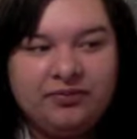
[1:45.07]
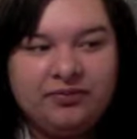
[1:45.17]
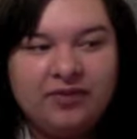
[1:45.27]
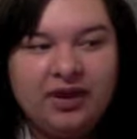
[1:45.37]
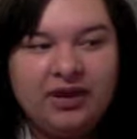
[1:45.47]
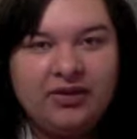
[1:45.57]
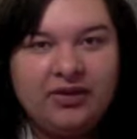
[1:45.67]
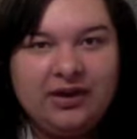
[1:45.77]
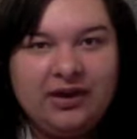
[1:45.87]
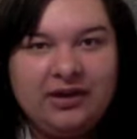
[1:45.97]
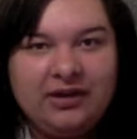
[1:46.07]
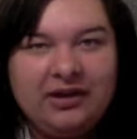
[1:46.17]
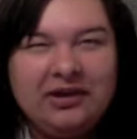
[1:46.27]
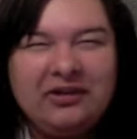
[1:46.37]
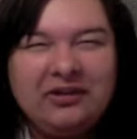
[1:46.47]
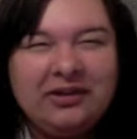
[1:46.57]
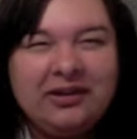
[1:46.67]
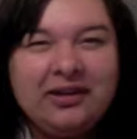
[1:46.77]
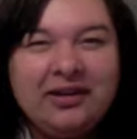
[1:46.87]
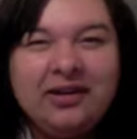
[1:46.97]
I had no idea, you know.
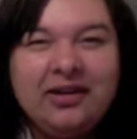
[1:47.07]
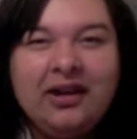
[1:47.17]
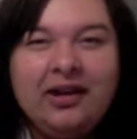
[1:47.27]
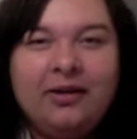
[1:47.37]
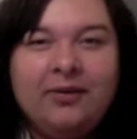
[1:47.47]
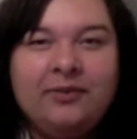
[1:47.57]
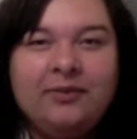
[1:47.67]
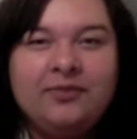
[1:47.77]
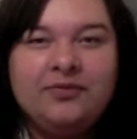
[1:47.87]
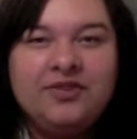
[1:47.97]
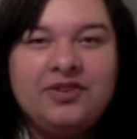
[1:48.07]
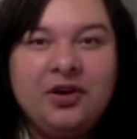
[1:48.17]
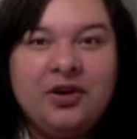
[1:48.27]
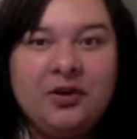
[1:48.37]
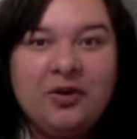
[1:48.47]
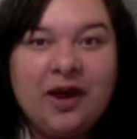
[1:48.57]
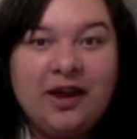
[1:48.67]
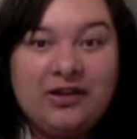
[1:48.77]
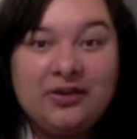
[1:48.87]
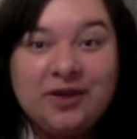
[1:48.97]
Um, so
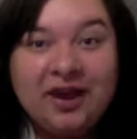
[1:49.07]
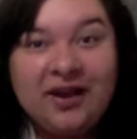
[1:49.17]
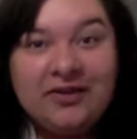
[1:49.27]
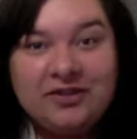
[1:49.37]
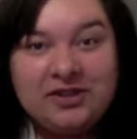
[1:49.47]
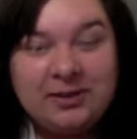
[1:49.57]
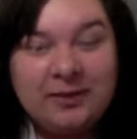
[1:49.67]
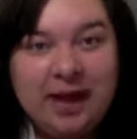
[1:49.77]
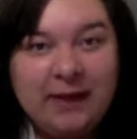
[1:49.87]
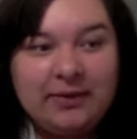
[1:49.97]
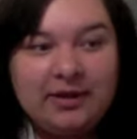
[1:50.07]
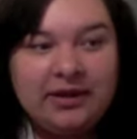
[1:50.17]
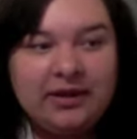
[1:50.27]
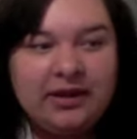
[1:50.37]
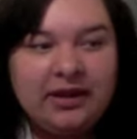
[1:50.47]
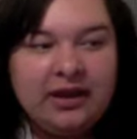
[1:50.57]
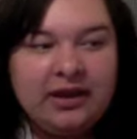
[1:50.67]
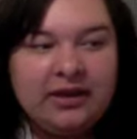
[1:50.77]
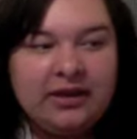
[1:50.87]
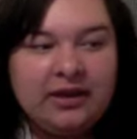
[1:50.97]
I do have sleep apnea,
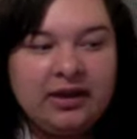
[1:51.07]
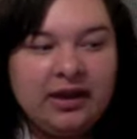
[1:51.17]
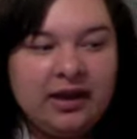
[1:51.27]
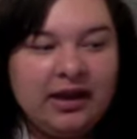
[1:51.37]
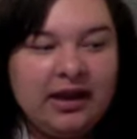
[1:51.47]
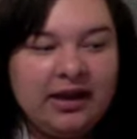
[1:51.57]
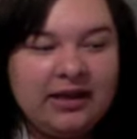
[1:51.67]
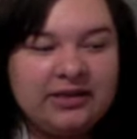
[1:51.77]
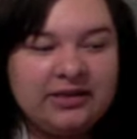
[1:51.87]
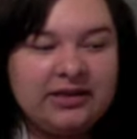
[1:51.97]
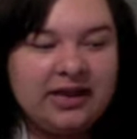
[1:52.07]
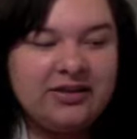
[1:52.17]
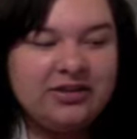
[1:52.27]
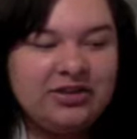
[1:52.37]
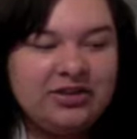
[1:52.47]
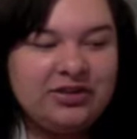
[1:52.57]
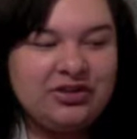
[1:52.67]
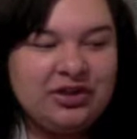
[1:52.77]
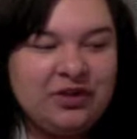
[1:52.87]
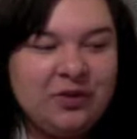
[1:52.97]
and I guess I just
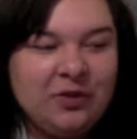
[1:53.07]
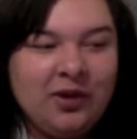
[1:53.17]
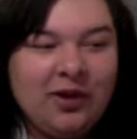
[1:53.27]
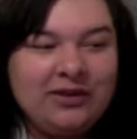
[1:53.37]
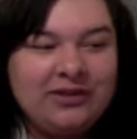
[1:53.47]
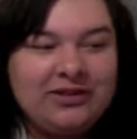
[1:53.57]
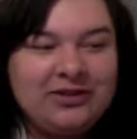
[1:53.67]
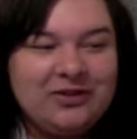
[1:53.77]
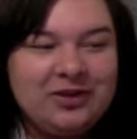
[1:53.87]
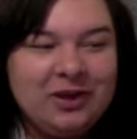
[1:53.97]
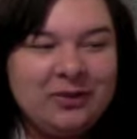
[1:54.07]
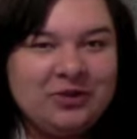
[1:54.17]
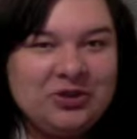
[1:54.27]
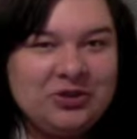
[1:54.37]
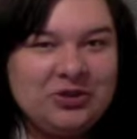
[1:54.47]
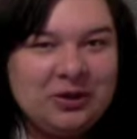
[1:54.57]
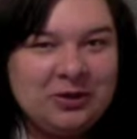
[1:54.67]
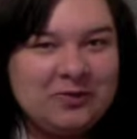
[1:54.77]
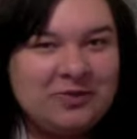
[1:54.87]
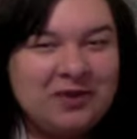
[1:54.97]
didn't want to come to
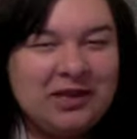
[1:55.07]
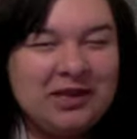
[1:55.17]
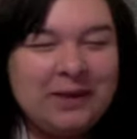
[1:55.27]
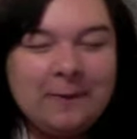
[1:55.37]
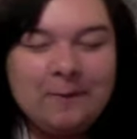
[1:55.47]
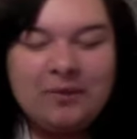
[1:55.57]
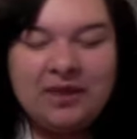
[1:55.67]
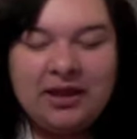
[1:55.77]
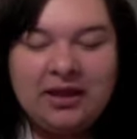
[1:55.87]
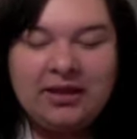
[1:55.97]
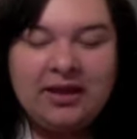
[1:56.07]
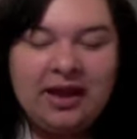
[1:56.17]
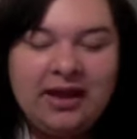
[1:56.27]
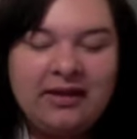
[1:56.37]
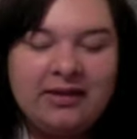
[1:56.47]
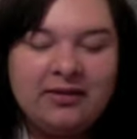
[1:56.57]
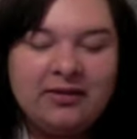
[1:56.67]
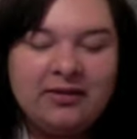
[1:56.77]
terms with it and then